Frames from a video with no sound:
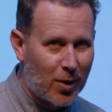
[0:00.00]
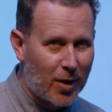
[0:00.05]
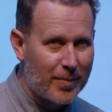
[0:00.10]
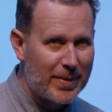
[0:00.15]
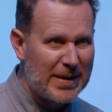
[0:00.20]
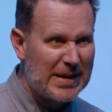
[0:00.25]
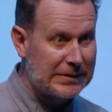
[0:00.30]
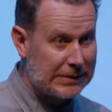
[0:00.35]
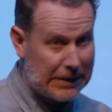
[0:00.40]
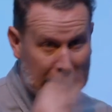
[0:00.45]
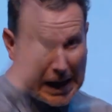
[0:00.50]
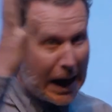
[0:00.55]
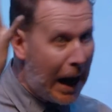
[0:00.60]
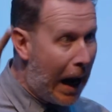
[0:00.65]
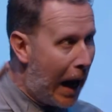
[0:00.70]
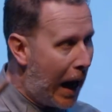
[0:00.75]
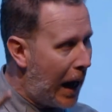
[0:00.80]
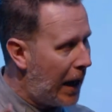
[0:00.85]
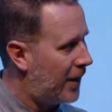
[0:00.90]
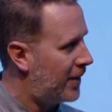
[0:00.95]
might be
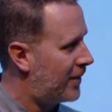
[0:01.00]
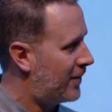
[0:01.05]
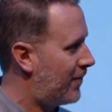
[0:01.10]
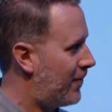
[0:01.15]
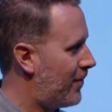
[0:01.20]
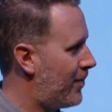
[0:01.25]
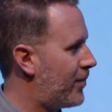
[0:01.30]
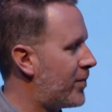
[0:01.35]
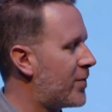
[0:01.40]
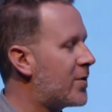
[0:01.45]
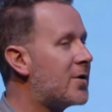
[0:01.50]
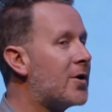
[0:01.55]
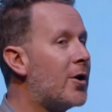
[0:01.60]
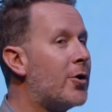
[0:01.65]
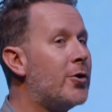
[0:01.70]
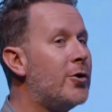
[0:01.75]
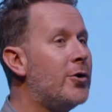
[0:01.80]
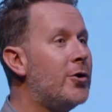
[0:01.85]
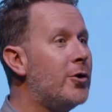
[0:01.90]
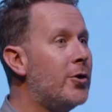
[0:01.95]
so
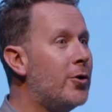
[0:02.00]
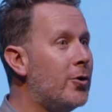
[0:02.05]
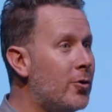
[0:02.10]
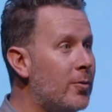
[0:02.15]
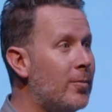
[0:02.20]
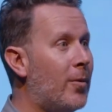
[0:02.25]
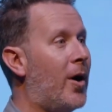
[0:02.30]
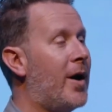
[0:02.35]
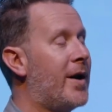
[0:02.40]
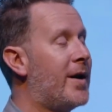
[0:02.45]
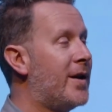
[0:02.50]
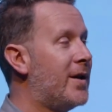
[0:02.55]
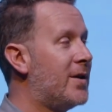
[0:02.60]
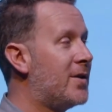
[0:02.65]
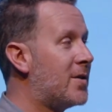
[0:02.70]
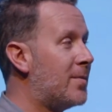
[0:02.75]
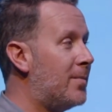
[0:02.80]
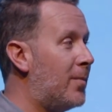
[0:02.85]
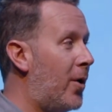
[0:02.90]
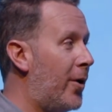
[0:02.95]
you might
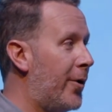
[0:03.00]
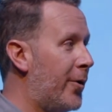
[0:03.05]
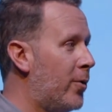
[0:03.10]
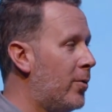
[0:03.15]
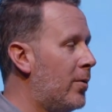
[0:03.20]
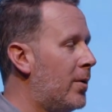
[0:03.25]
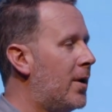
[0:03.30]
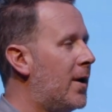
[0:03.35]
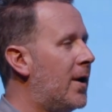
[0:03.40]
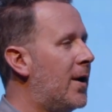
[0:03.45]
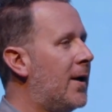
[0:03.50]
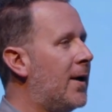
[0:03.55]
need to model,